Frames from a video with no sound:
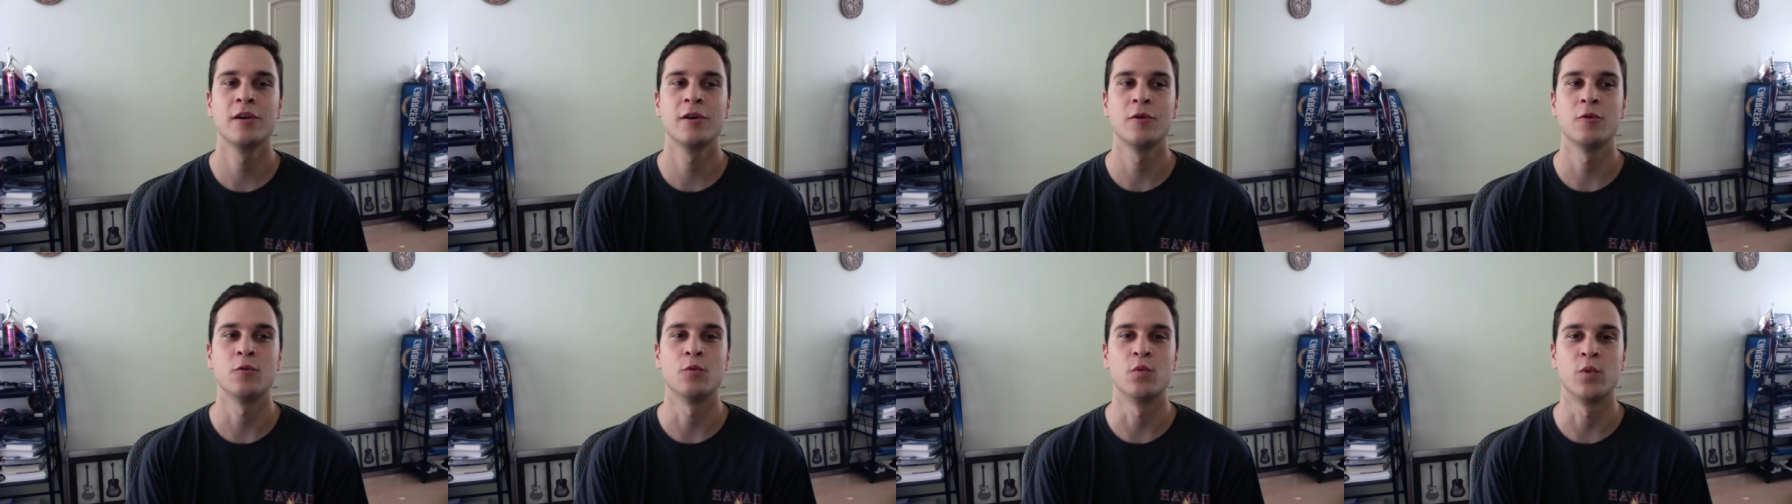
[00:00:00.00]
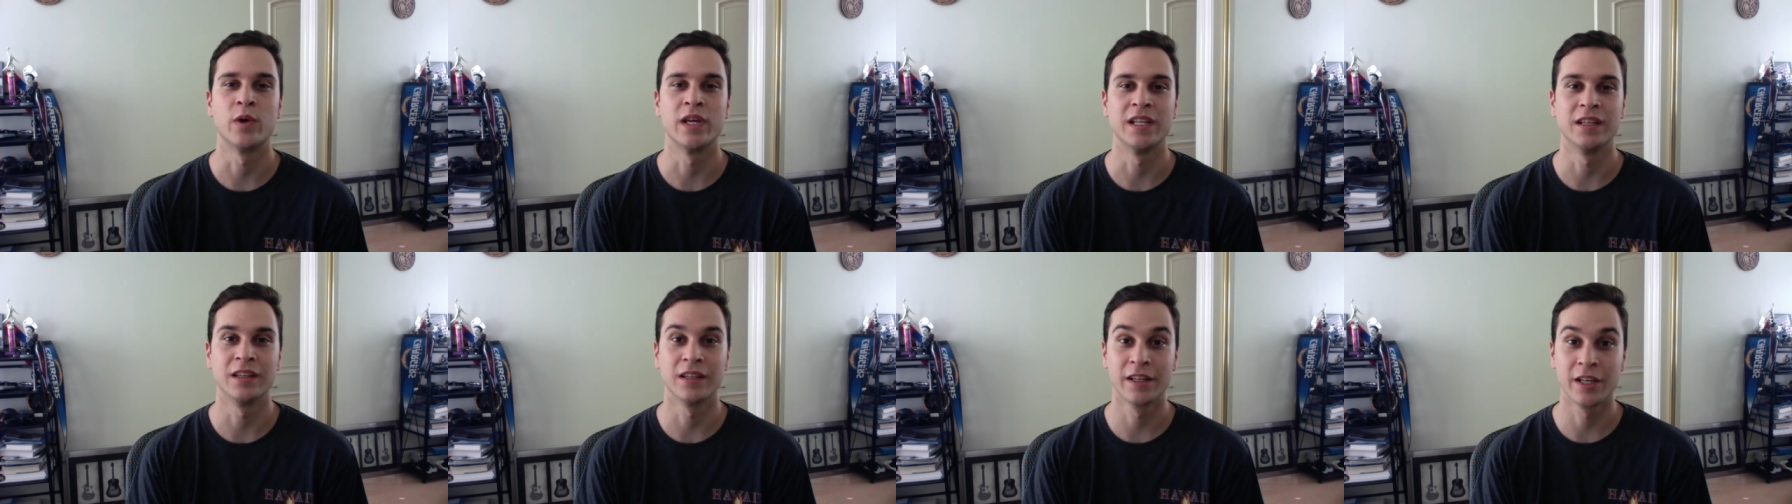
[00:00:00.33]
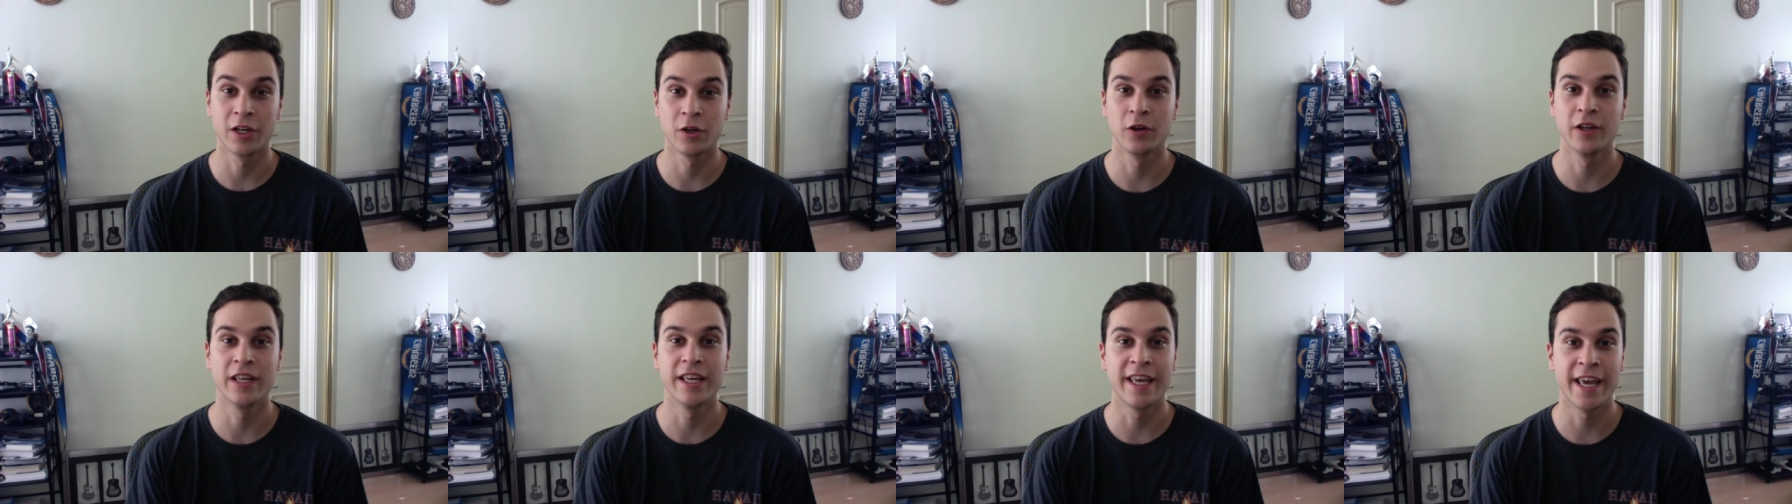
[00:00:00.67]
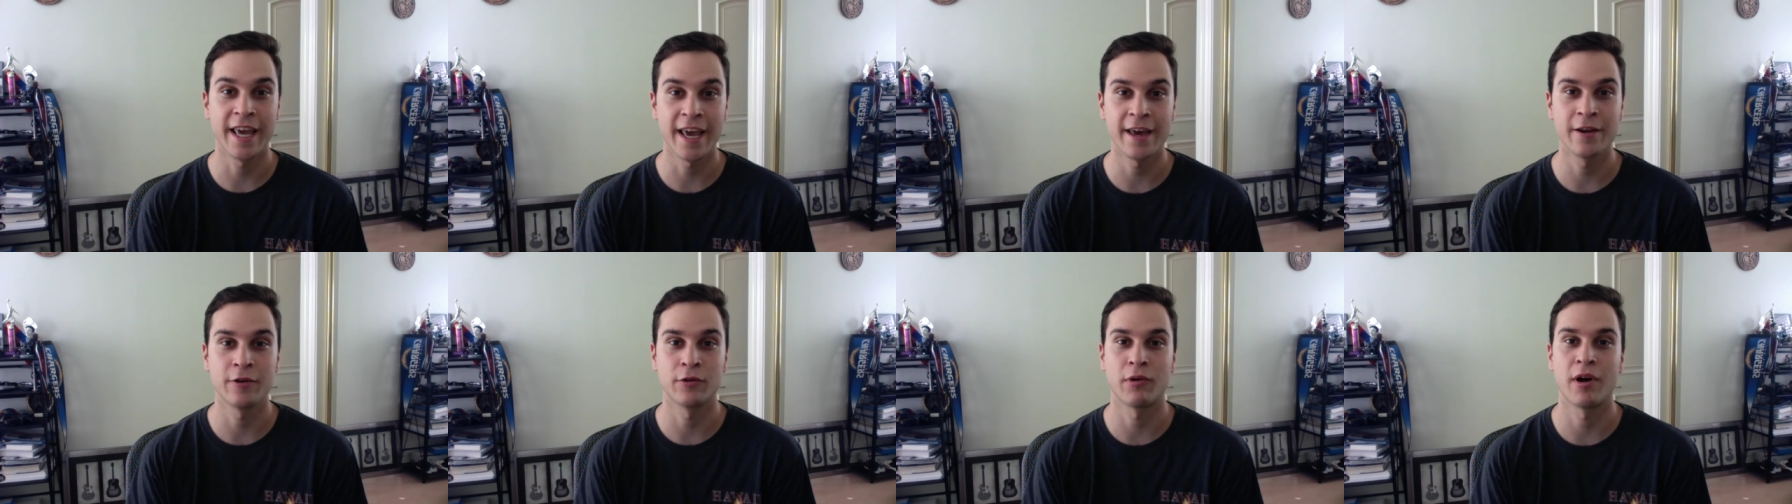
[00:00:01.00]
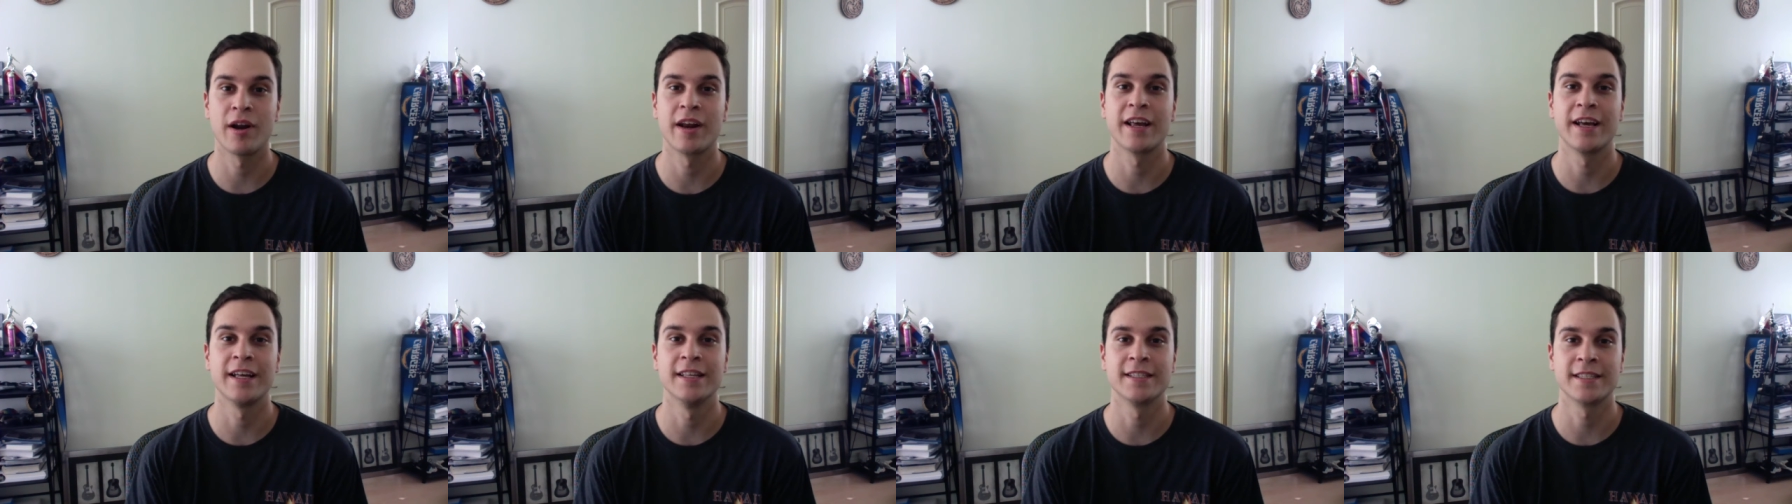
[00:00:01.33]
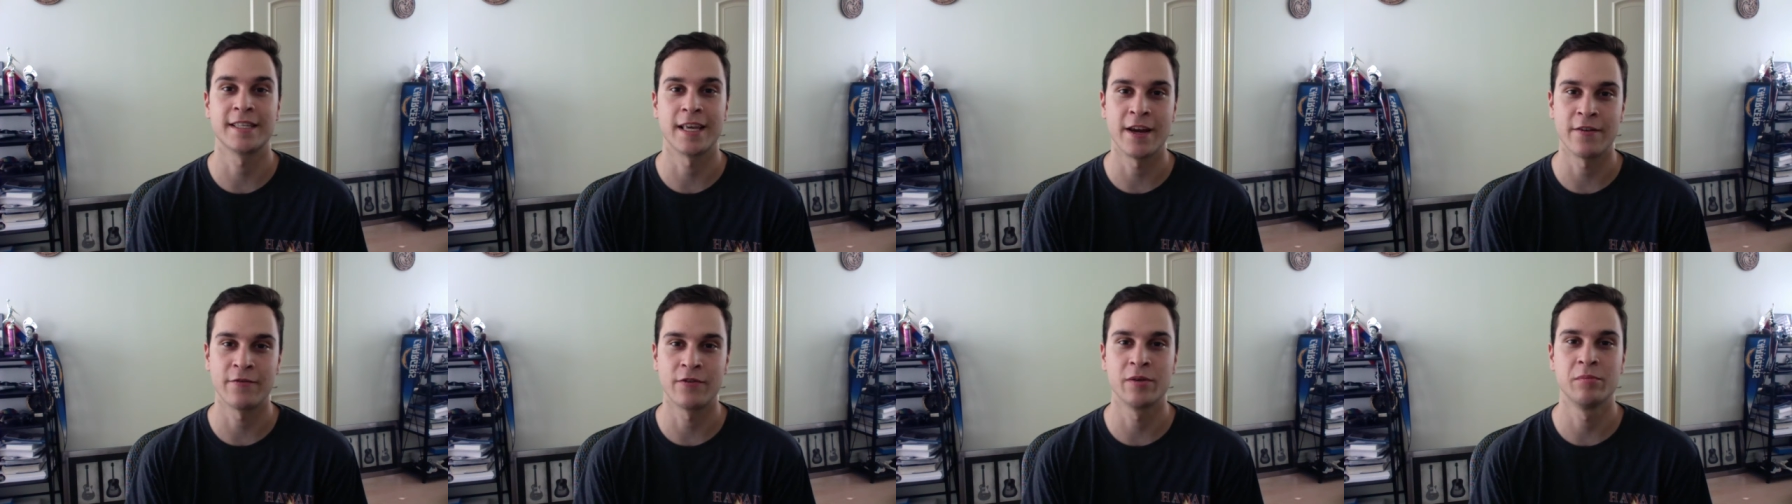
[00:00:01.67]
we literally can't run against
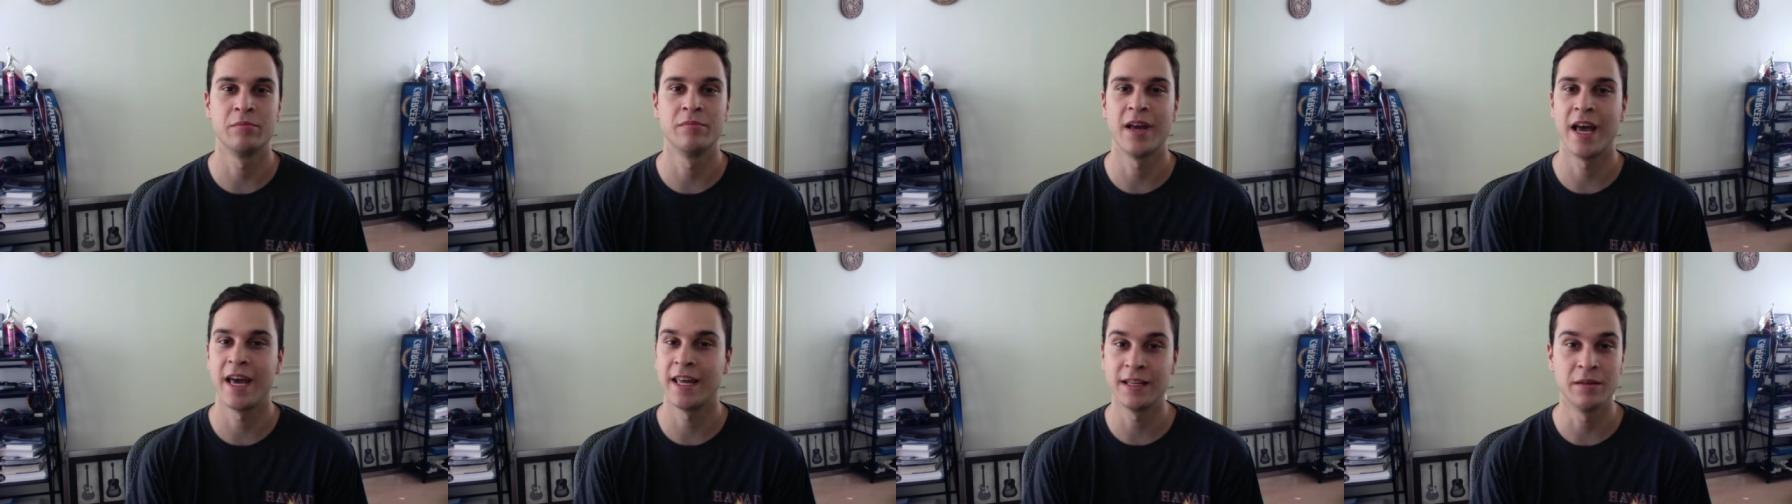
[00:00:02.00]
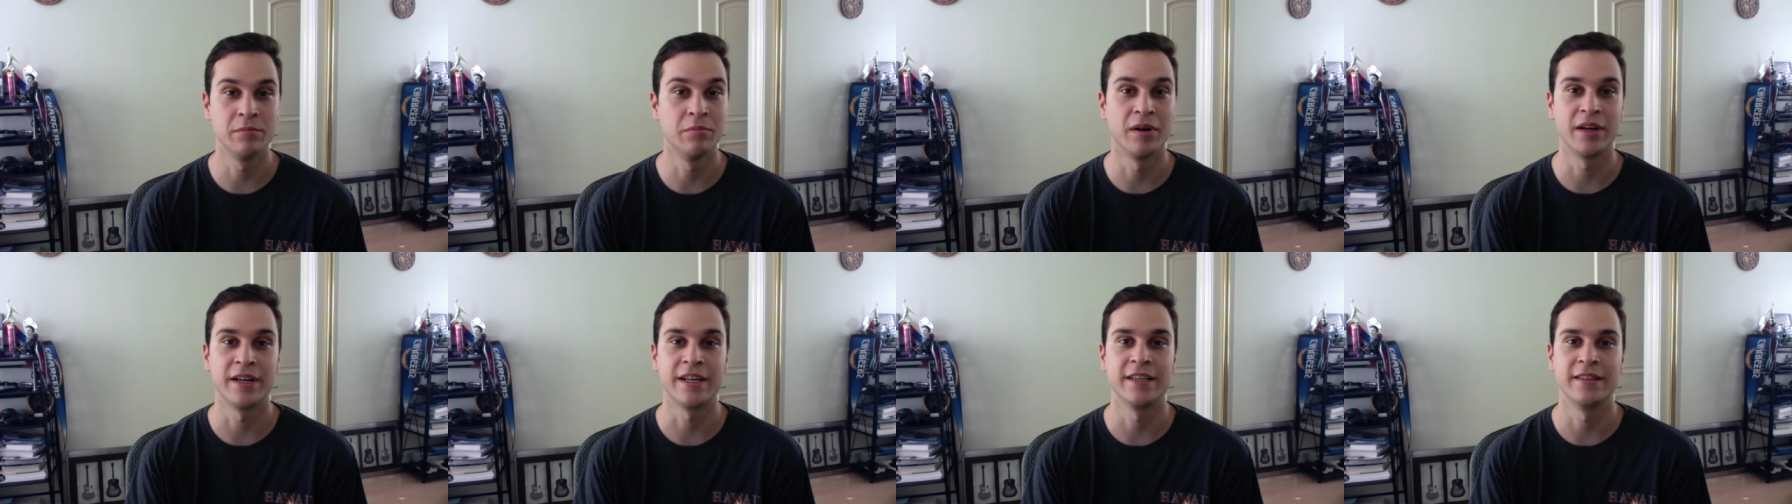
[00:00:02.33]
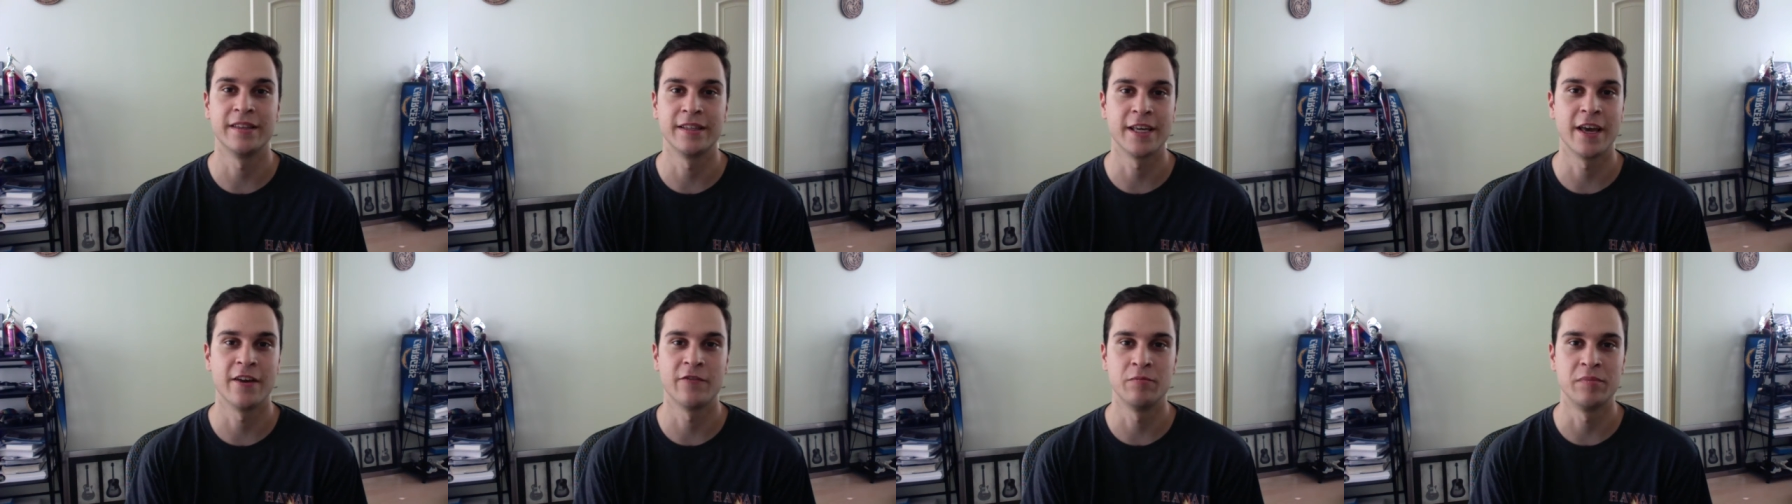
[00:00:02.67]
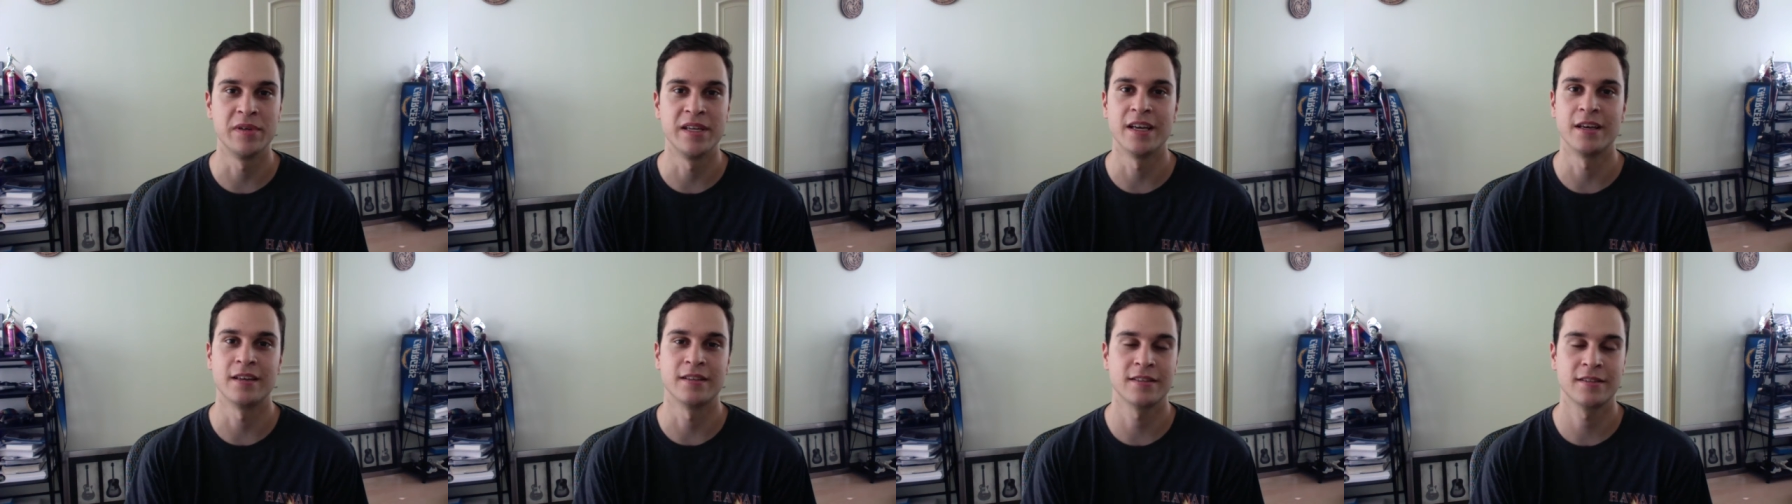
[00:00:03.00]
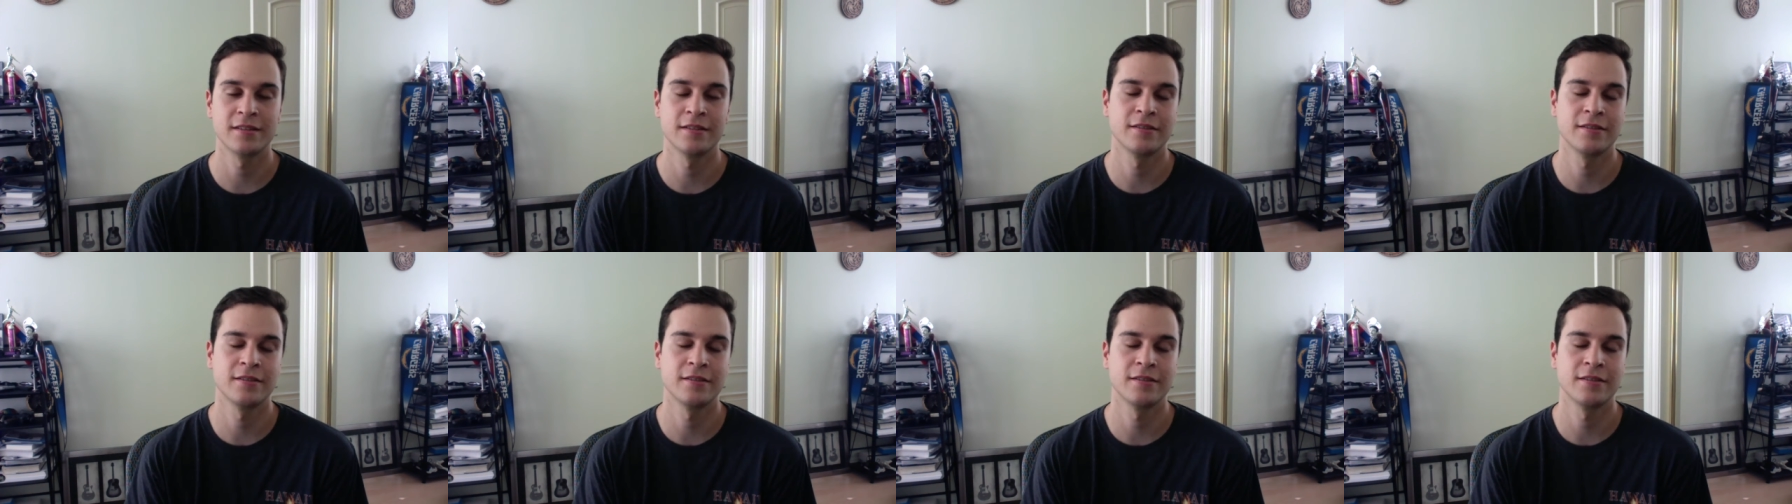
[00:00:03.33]
every anybody in the F B S.